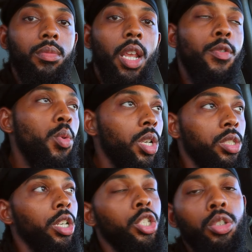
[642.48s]
If you want to
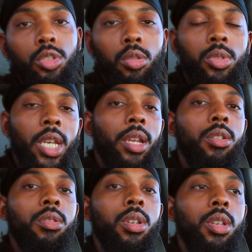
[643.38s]
start a YouTube
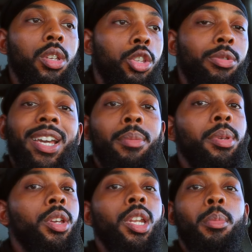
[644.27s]
channel, you got to
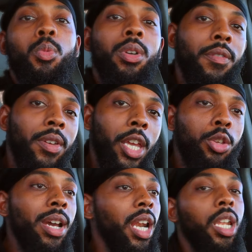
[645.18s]
be your number one fan.
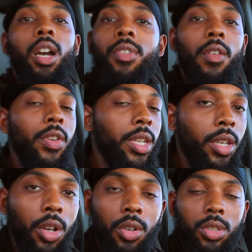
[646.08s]
You got to love your
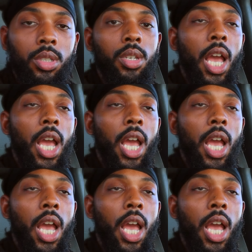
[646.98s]
videos.